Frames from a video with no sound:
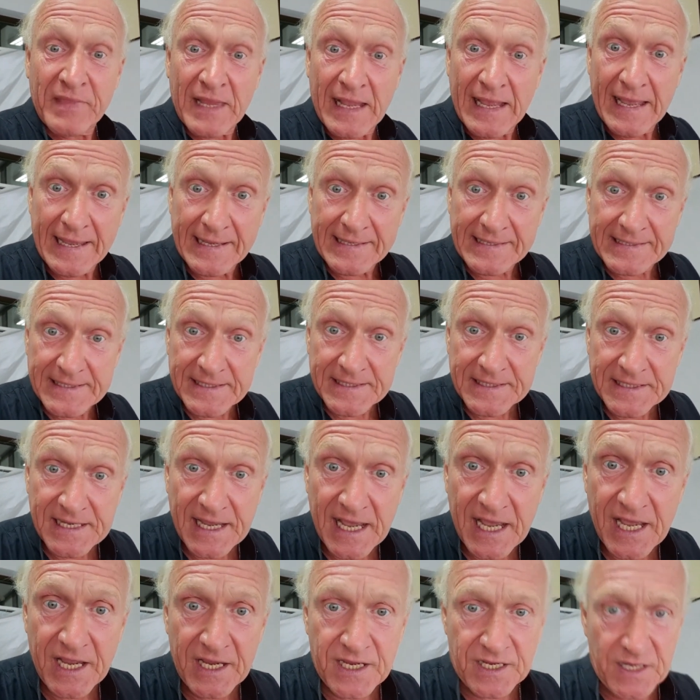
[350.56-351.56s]
And
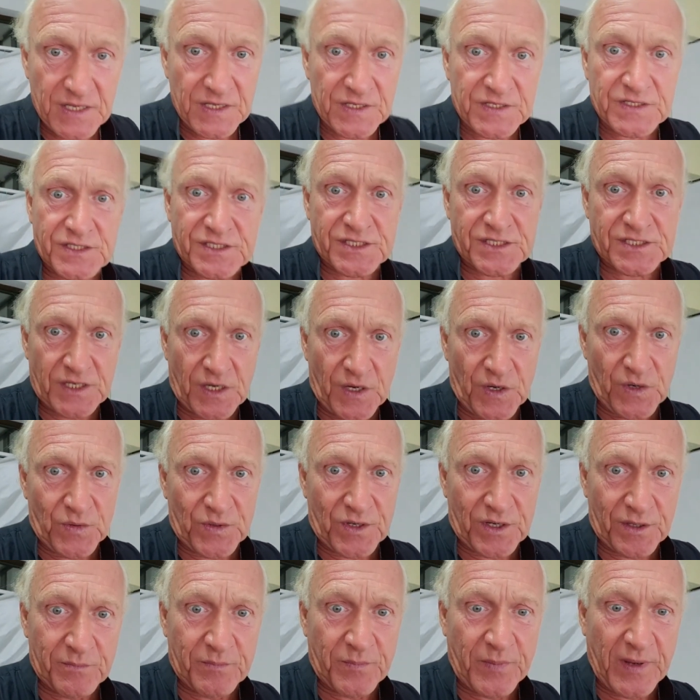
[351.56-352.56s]
today it's so
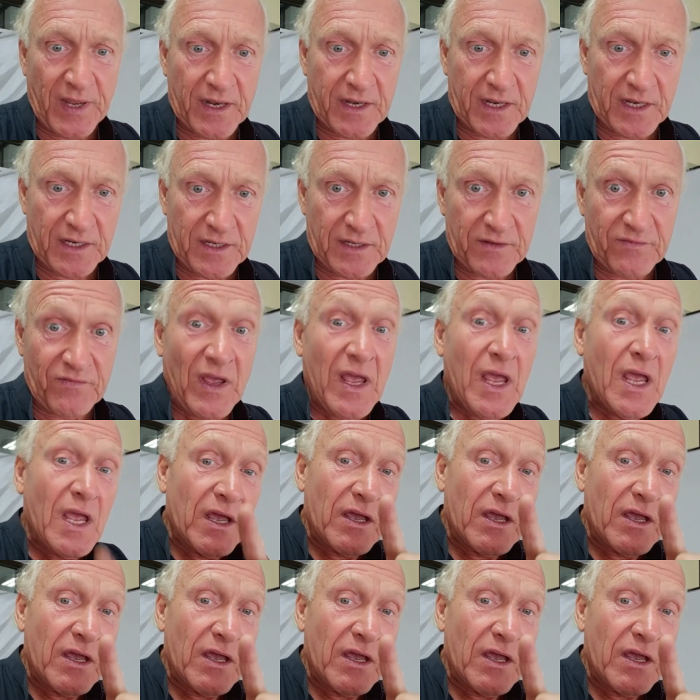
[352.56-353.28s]
competitive.